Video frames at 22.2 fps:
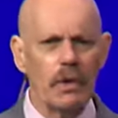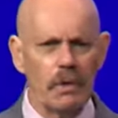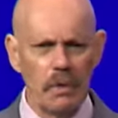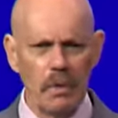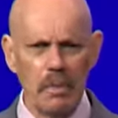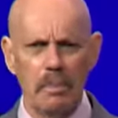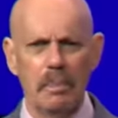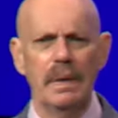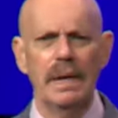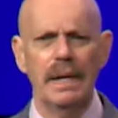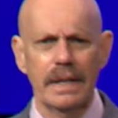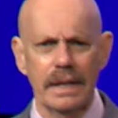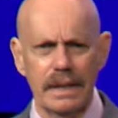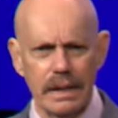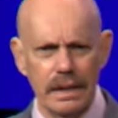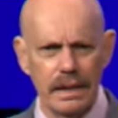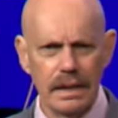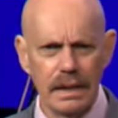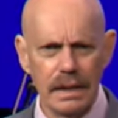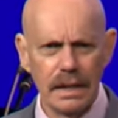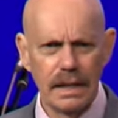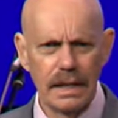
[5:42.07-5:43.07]
it would be
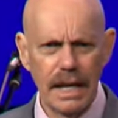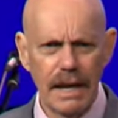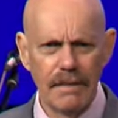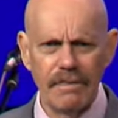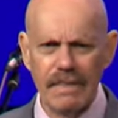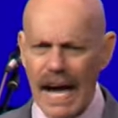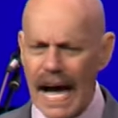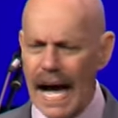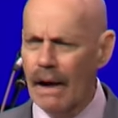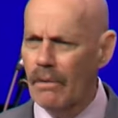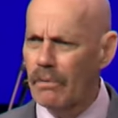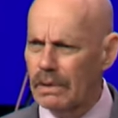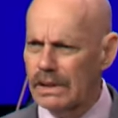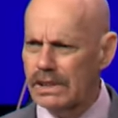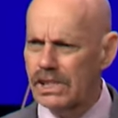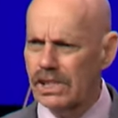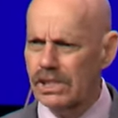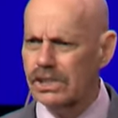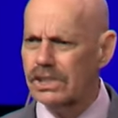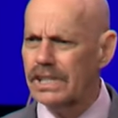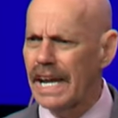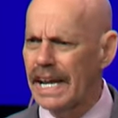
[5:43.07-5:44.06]
if God would
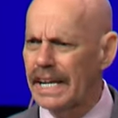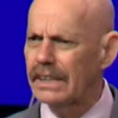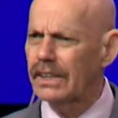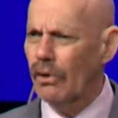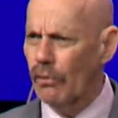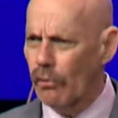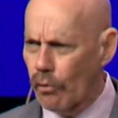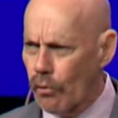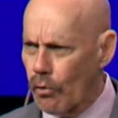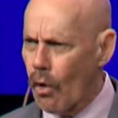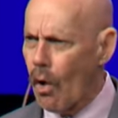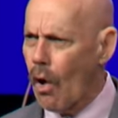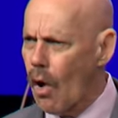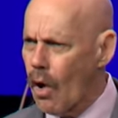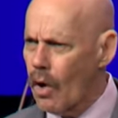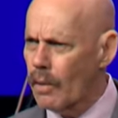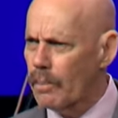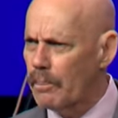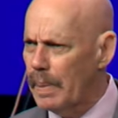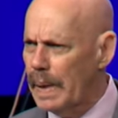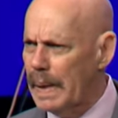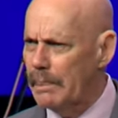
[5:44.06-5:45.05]
just take the
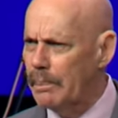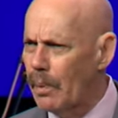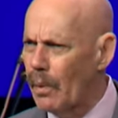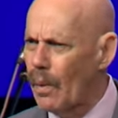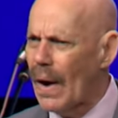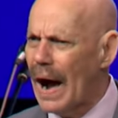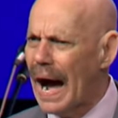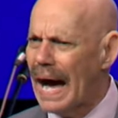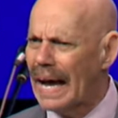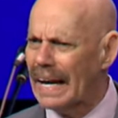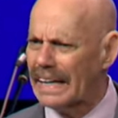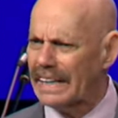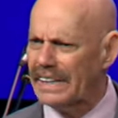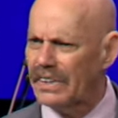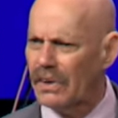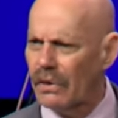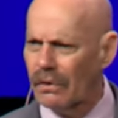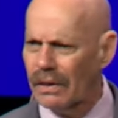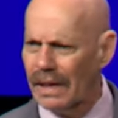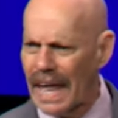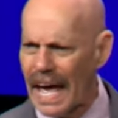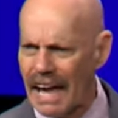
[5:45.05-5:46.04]
wrong people out of
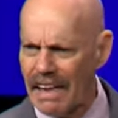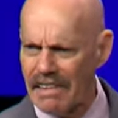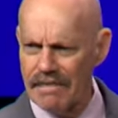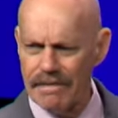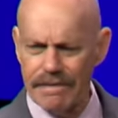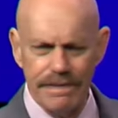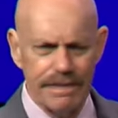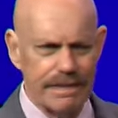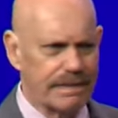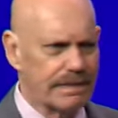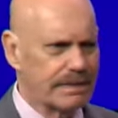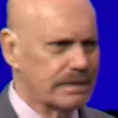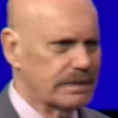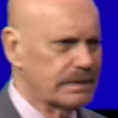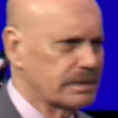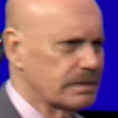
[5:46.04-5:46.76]
your life?